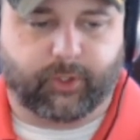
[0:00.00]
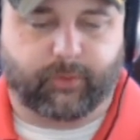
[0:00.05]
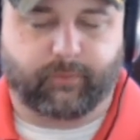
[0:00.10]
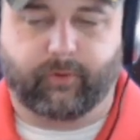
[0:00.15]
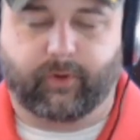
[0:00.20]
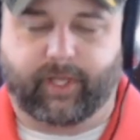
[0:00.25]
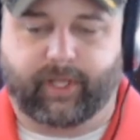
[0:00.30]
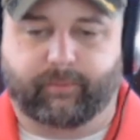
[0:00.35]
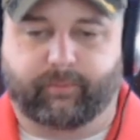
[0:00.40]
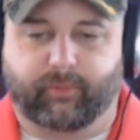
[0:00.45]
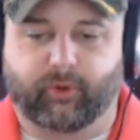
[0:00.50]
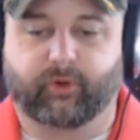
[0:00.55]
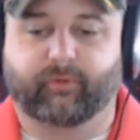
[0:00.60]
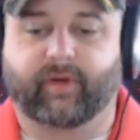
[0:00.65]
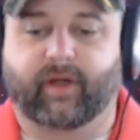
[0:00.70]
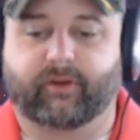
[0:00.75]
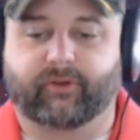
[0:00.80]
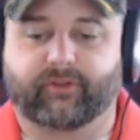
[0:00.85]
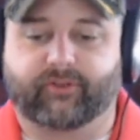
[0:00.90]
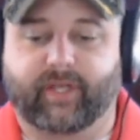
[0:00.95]
improve
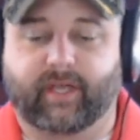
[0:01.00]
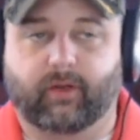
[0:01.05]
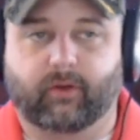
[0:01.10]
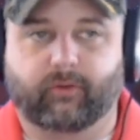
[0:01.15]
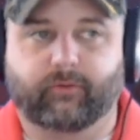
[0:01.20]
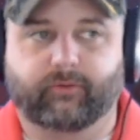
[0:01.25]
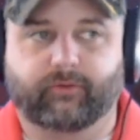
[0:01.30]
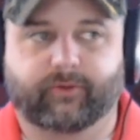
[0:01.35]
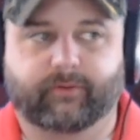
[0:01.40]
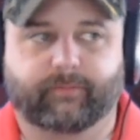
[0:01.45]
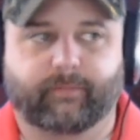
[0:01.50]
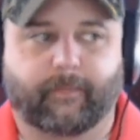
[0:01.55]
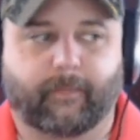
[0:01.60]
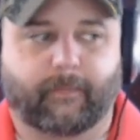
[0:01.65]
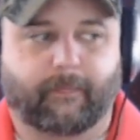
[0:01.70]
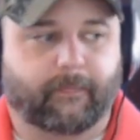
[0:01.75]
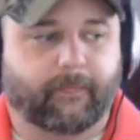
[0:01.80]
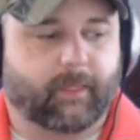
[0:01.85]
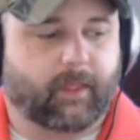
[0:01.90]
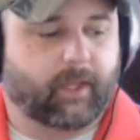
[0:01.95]
ourselves,
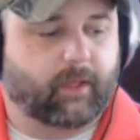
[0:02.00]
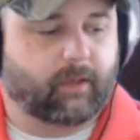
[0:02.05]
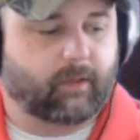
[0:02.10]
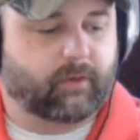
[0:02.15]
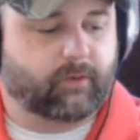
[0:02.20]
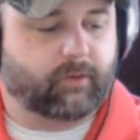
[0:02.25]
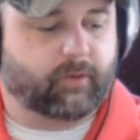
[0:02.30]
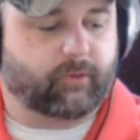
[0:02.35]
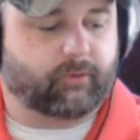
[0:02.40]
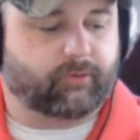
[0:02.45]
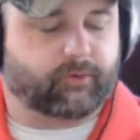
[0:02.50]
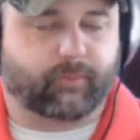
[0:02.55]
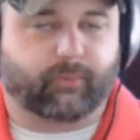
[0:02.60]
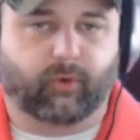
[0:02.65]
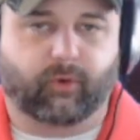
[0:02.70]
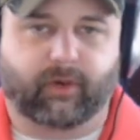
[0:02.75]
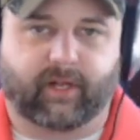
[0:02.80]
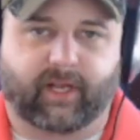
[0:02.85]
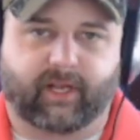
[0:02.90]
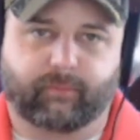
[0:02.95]
to
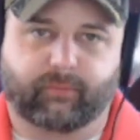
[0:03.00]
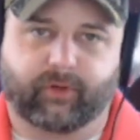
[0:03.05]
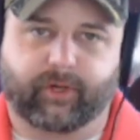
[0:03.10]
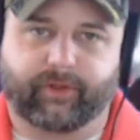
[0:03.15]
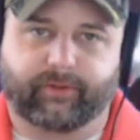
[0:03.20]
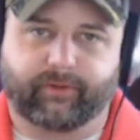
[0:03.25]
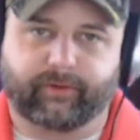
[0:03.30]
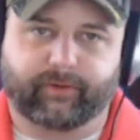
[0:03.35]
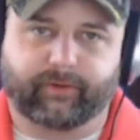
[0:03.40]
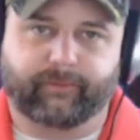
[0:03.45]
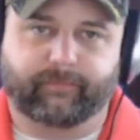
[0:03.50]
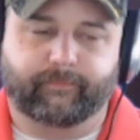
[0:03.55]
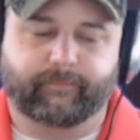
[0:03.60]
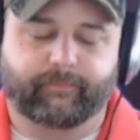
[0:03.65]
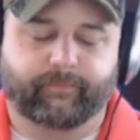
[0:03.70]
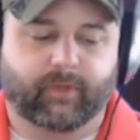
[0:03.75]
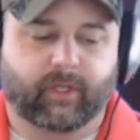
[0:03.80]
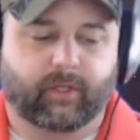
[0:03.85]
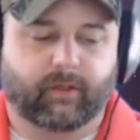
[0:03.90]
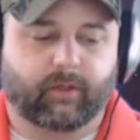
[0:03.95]
support our brethren,
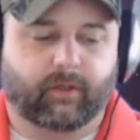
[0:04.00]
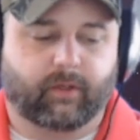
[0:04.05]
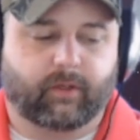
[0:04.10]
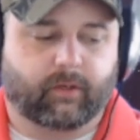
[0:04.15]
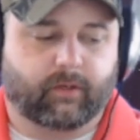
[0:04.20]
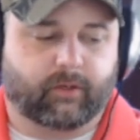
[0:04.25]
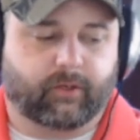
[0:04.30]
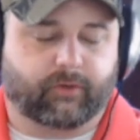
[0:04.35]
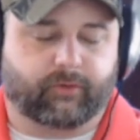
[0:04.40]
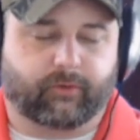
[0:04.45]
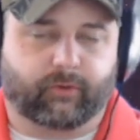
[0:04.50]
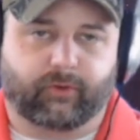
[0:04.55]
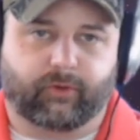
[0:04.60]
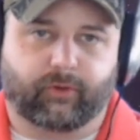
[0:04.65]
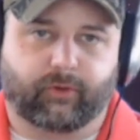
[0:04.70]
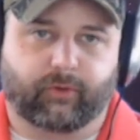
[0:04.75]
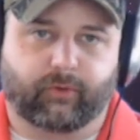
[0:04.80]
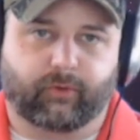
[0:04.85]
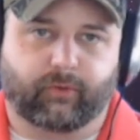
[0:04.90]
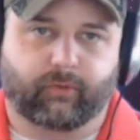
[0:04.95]

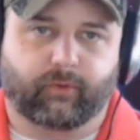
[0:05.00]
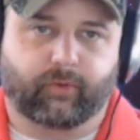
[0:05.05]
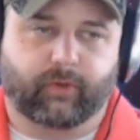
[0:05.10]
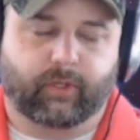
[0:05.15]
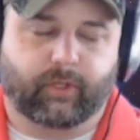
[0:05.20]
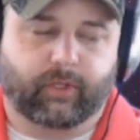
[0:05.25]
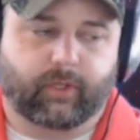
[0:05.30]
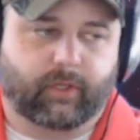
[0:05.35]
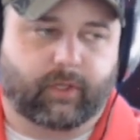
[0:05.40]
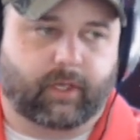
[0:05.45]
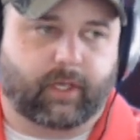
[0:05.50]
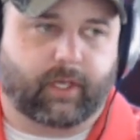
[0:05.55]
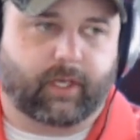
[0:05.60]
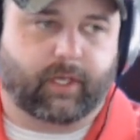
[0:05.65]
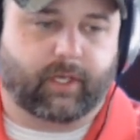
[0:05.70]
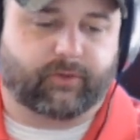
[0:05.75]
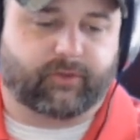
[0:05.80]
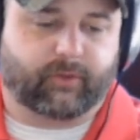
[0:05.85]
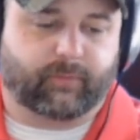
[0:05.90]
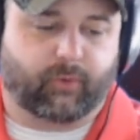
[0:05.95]
to
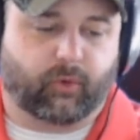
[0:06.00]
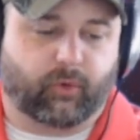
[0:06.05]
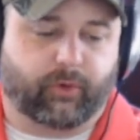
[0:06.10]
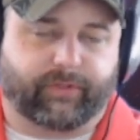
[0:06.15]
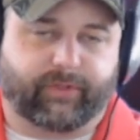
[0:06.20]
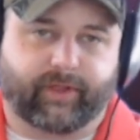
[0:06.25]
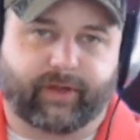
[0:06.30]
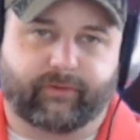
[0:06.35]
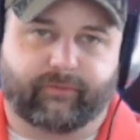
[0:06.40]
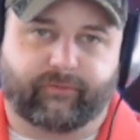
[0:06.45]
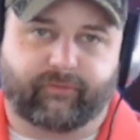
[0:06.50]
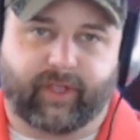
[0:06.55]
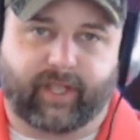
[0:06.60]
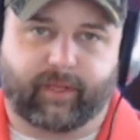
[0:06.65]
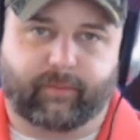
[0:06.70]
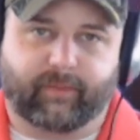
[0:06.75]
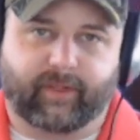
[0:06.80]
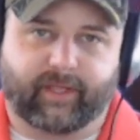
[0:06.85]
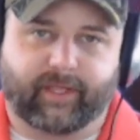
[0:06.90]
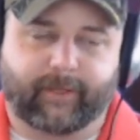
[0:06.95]
support their
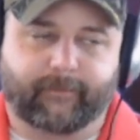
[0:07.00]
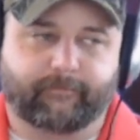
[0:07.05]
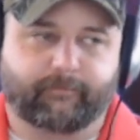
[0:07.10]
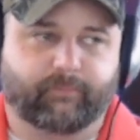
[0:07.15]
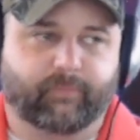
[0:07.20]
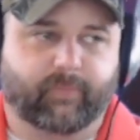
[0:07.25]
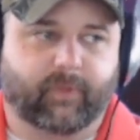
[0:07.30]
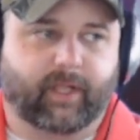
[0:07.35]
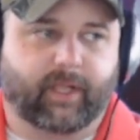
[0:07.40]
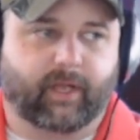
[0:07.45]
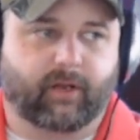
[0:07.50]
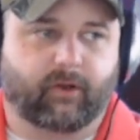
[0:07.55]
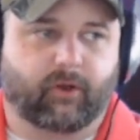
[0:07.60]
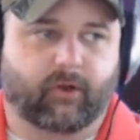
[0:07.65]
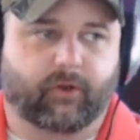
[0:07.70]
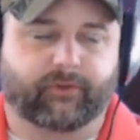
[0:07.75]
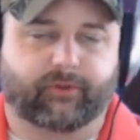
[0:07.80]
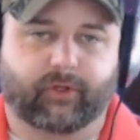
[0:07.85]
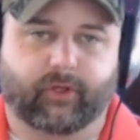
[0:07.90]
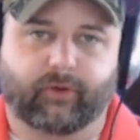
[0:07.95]
family, and
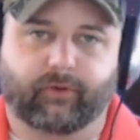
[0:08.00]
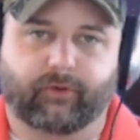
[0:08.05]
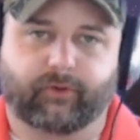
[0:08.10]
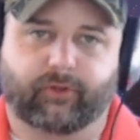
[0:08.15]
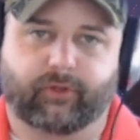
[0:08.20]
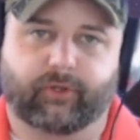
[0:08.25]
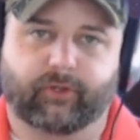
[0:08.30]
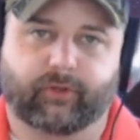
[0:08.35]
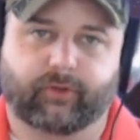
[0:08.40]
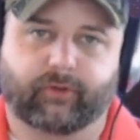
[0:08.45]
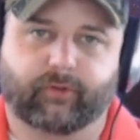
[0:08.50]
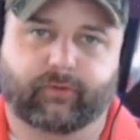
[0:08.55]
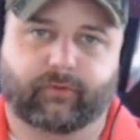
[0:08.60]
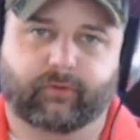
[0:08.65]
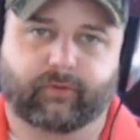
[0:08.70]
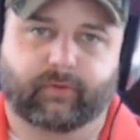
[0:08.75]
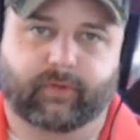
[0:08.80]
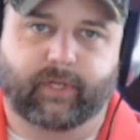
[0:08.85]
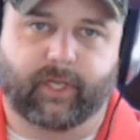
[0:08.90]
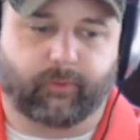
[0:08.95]
also
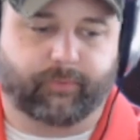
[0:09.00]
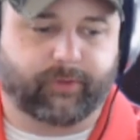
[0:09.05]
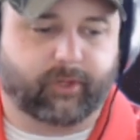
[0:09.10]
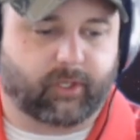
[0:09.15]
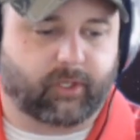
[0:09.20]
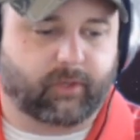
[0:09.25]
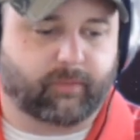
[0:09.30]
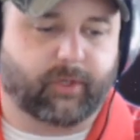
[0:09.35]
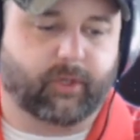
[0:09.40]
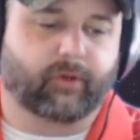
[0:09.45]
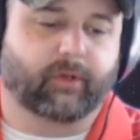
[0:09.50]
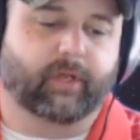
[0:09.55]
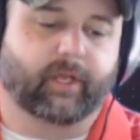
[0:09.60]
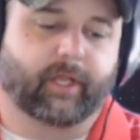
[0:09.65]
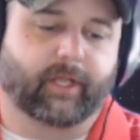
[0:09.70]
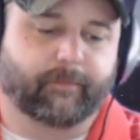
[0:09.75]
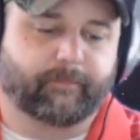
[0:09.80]
to help the community.